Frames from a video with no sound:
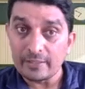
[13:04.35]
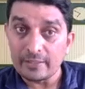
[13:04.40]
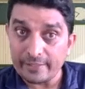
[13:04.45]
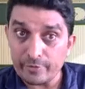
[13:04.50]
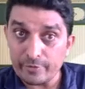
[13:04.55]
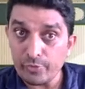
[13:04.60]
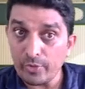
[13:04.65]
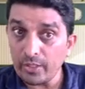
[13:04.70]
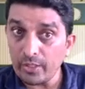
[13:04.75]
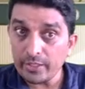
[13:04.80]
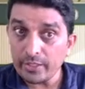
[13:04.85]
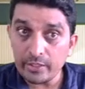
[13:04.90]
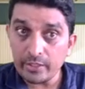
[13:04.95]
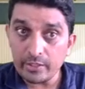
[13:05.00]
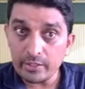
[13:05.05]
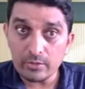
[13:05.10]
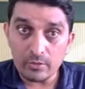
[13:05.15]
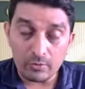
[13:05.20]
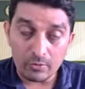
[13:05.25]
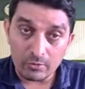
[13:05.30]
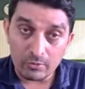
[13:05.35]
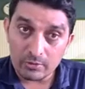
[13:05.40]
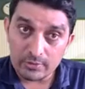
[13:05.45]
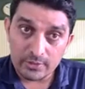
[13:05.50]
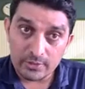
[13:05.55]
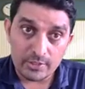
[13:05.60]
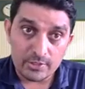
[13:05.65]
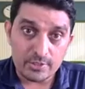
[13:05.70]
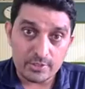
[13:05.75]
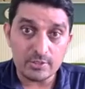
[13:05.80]
define all
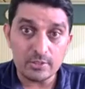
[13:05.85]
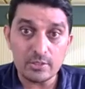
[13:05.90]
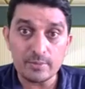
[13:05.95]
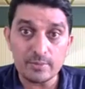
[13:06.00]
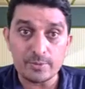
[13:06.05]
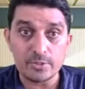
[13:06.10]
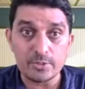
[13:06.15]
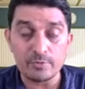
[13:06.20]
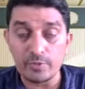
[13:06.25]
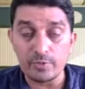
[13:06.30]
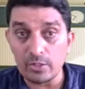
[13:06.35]
these terms.